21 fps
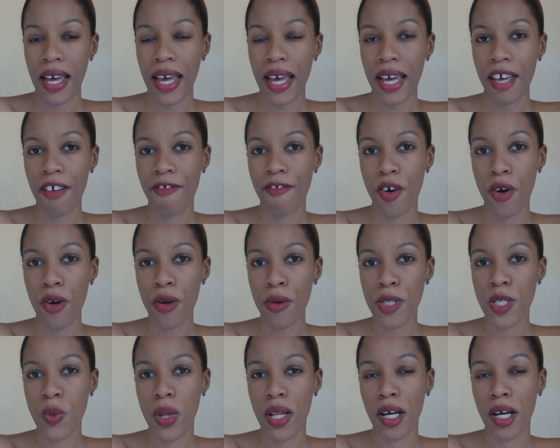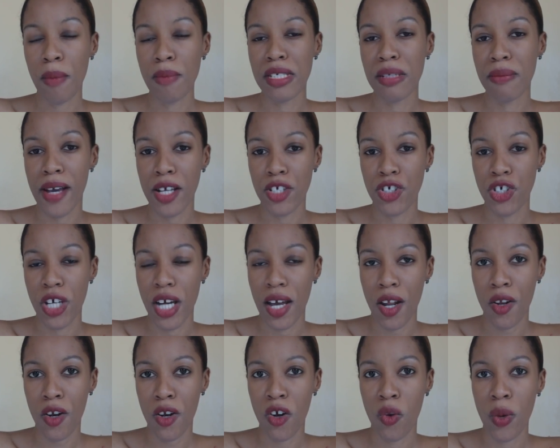Hey folks, welcome to my
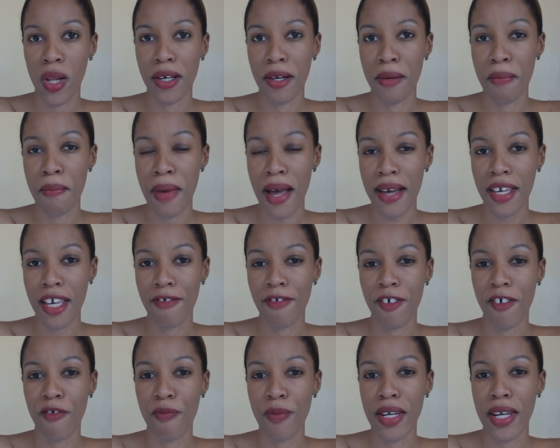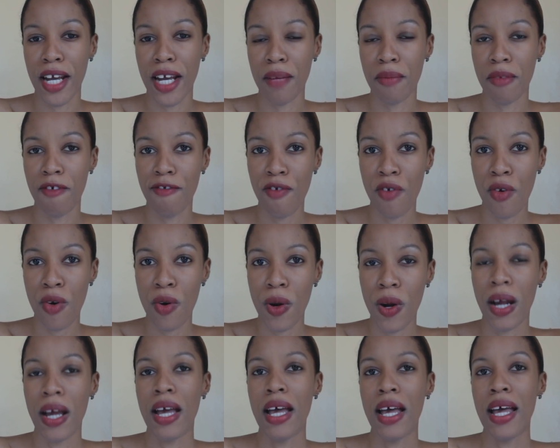channel, or welcome back if you've been here
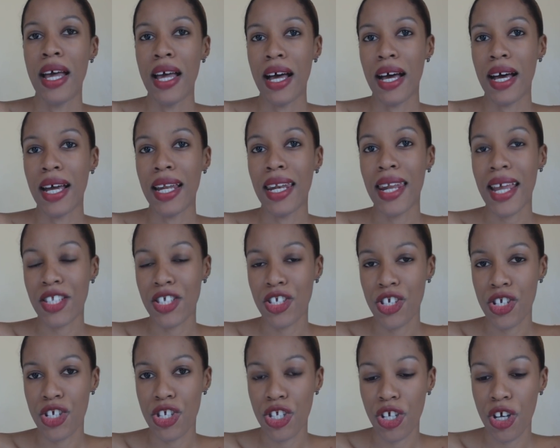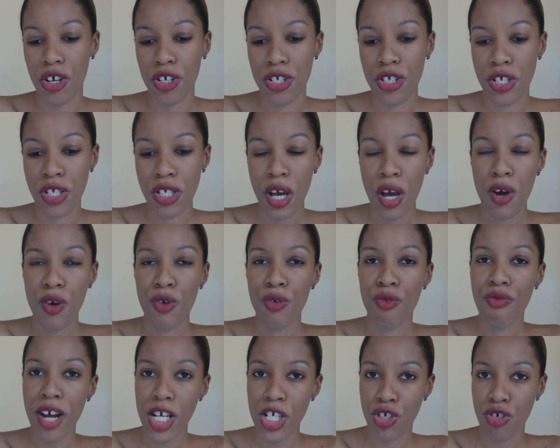before. Let's discuss
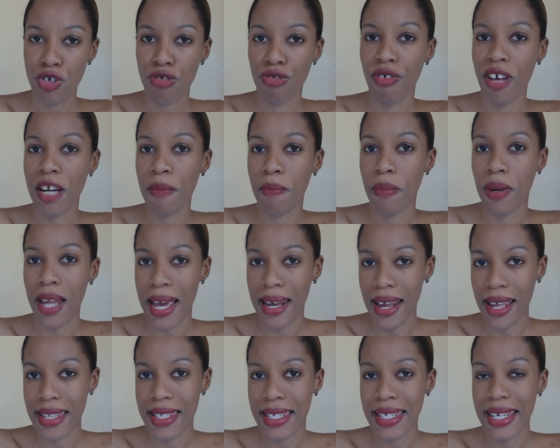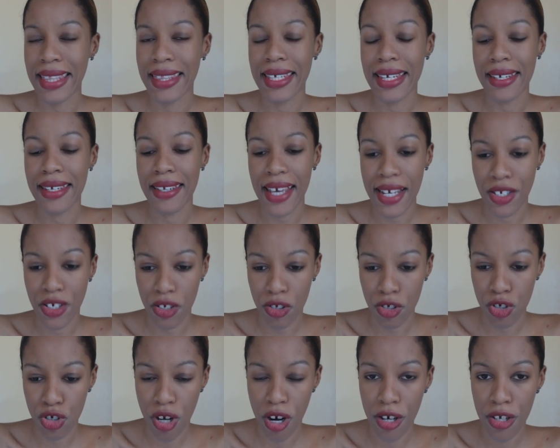retrograde planets in the
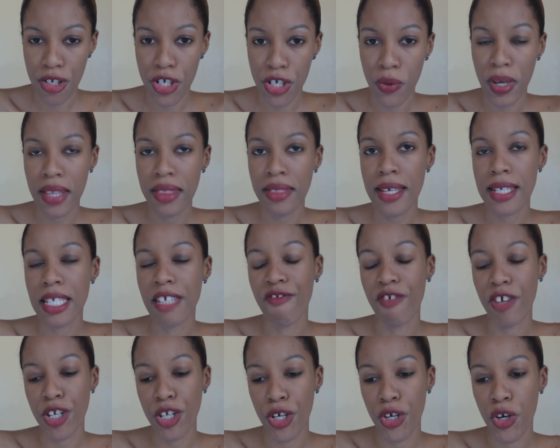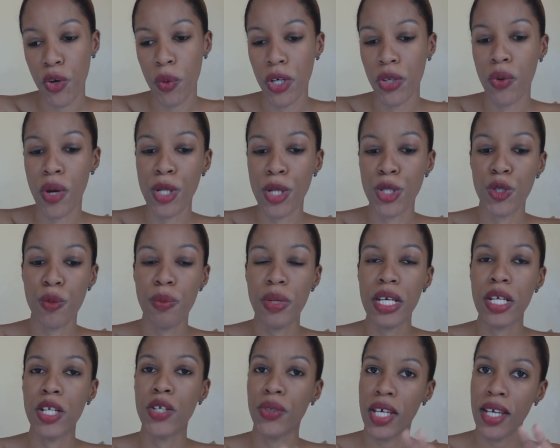natal chart. So in this video, we're going to
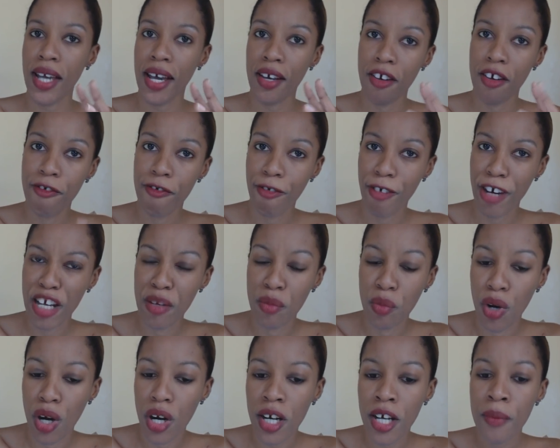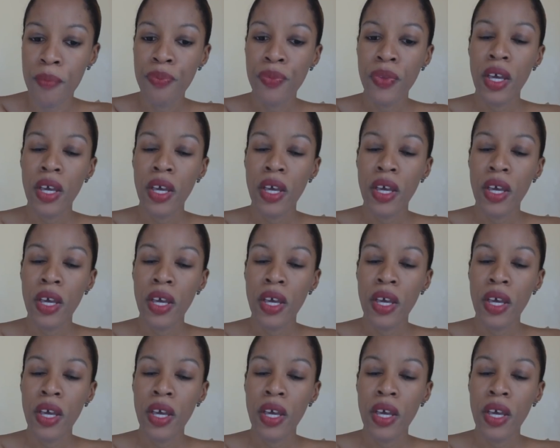be looking at a framework,